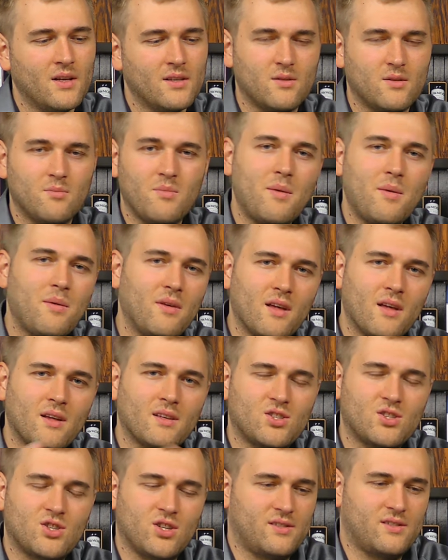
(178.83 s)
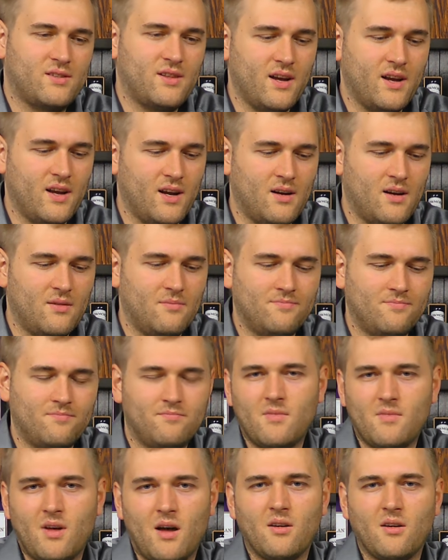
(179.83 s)
so maybe that's just their,
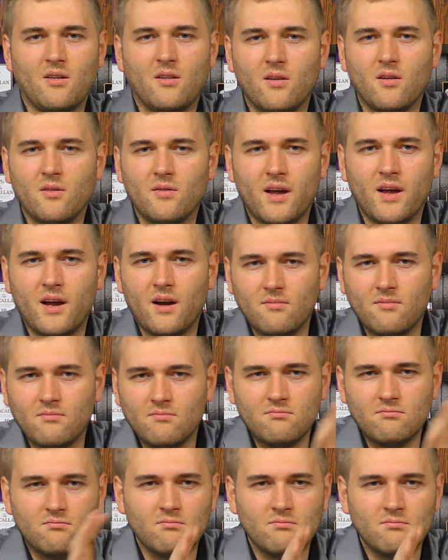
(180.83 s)
I don't know, their